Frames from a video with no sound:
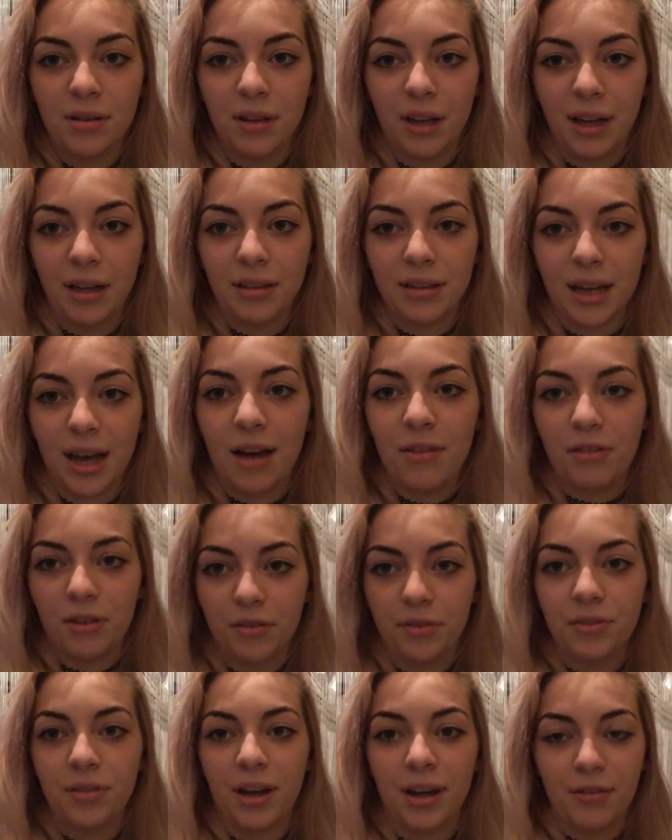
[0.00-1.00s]
like that
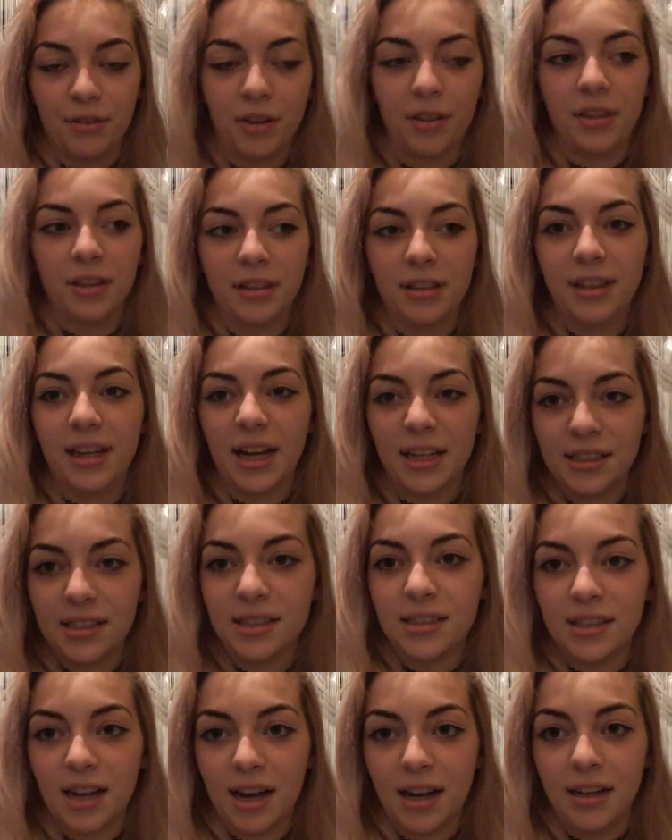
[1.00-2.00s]
everything gets
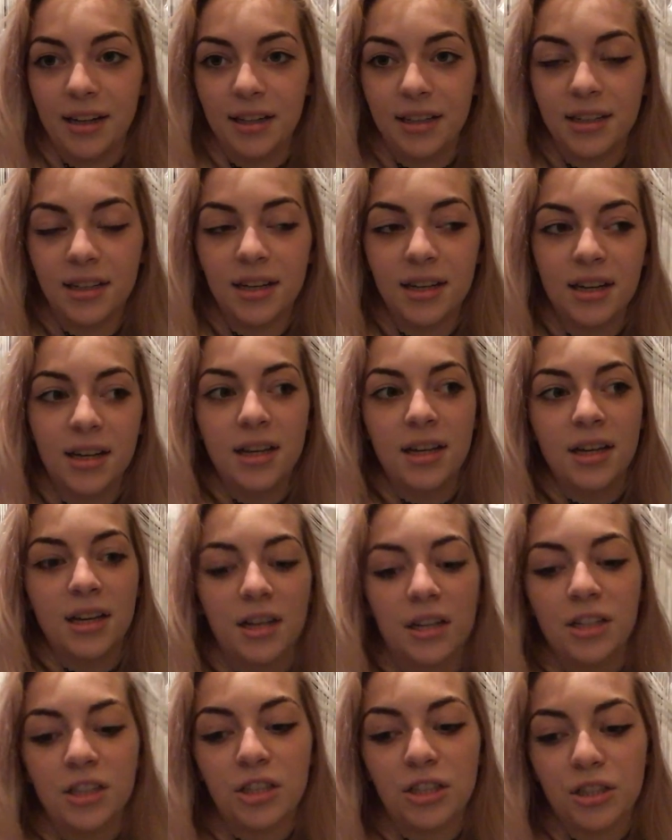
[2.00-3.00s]
dyed.
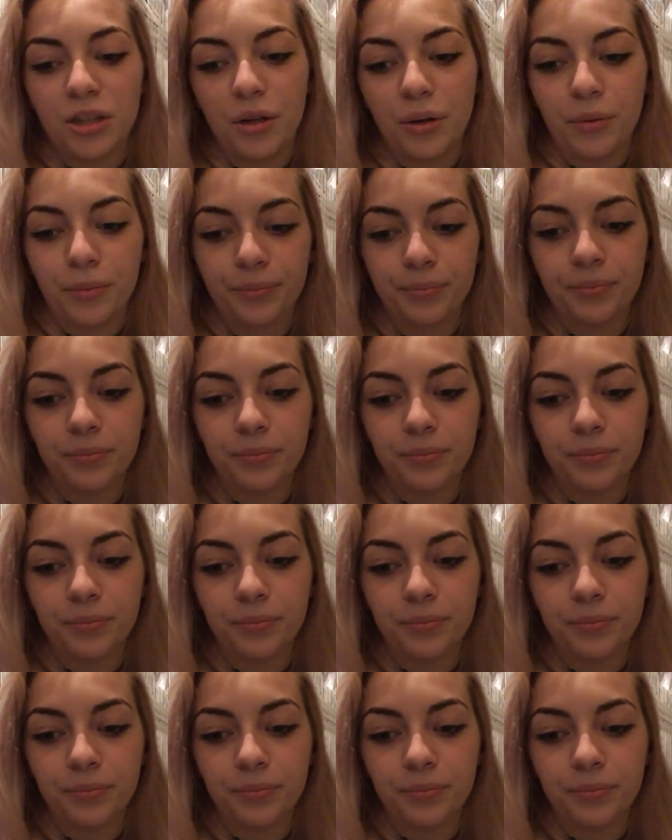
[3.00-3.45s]
So,